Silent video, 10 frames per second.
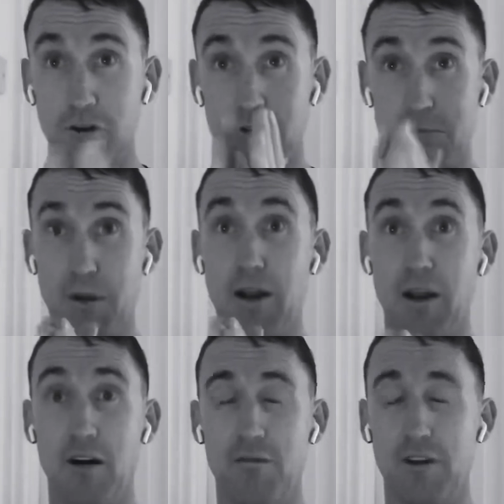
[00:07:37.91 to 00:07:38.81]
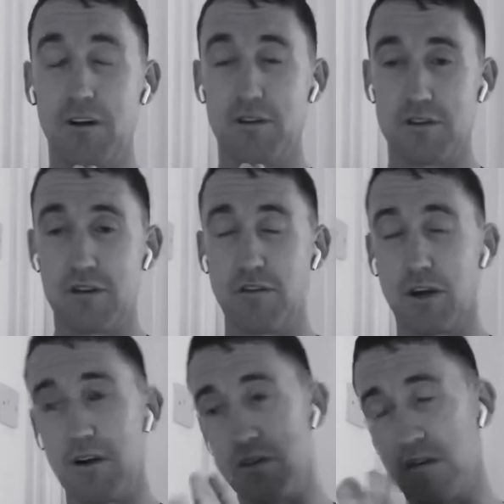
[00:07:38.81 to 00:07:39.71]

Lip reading: I know it's been a long video this evening, guys,